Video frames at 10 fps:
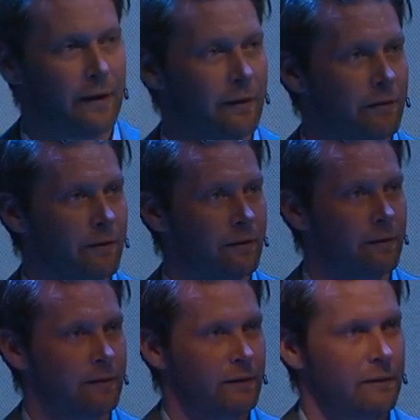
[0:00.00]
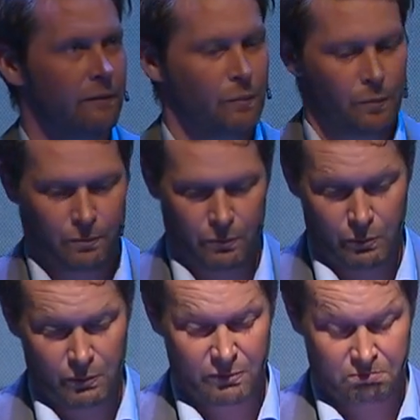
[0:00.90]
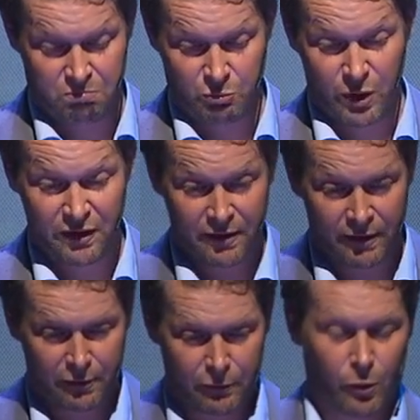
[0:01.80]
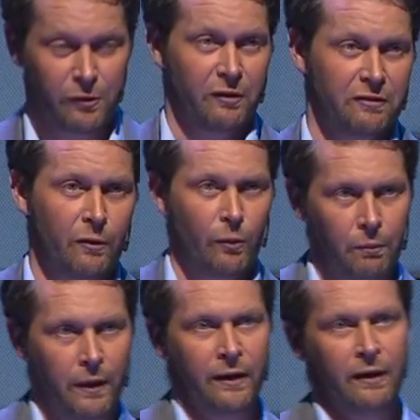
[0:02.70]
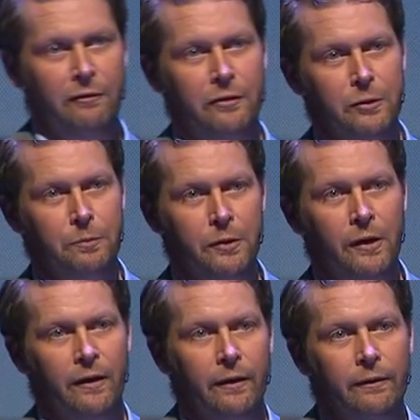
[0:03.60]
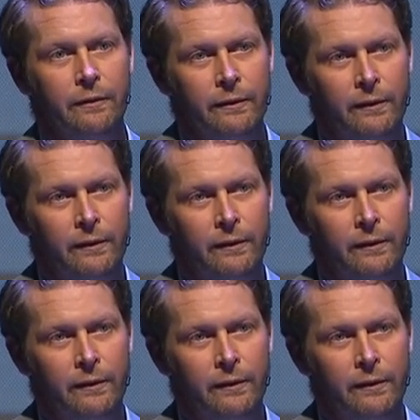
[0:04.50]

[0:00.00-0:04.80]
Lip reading: here. Reason is, of course, that someone made the effort to put it here,